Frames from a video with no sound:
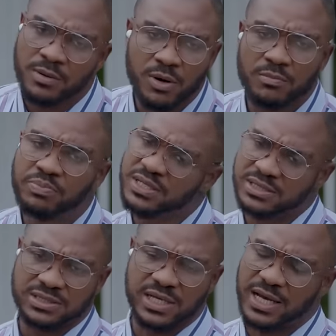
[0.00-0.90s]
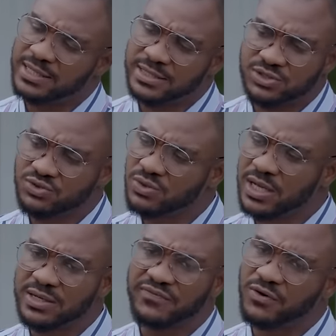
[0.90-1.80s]
Mom, please, it's too
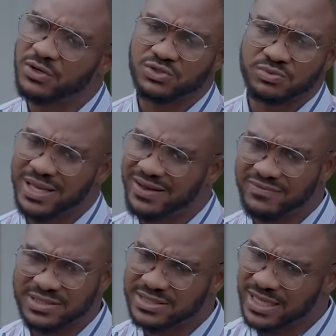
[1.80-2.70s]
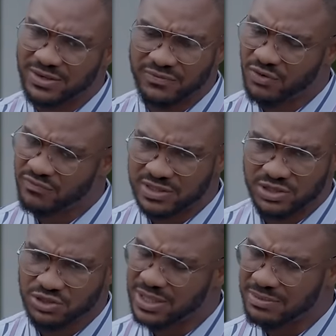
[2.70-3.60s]
early for us to be having this kind of
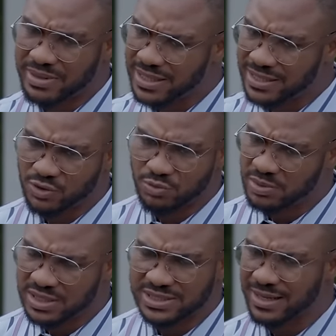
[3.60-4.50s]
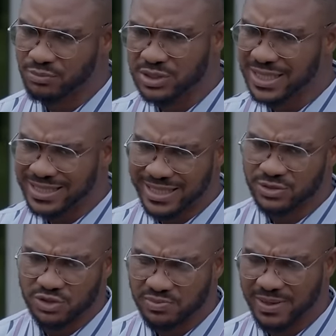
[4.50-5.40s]
conversation. I'm begging you, please. I'm not
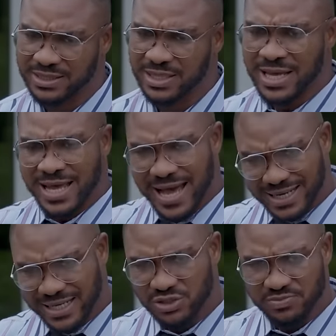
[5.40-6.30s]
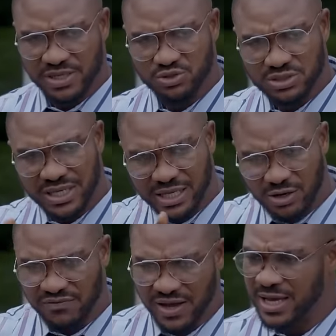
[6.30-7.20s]
Ada's husband. Ada's husband should take
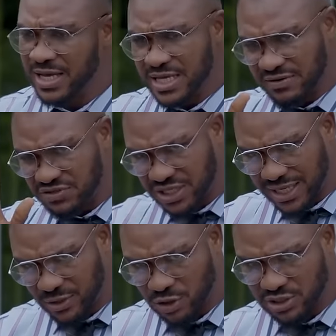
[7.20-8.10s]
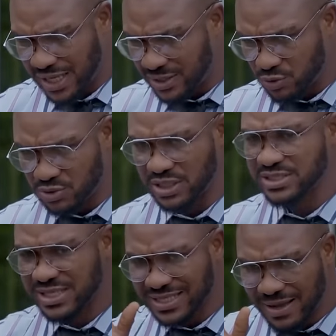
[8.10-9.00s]
care of her. If she cannot handle
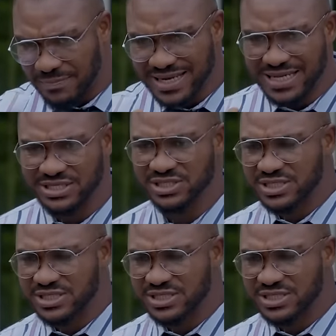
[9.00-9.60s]
things, let her manage.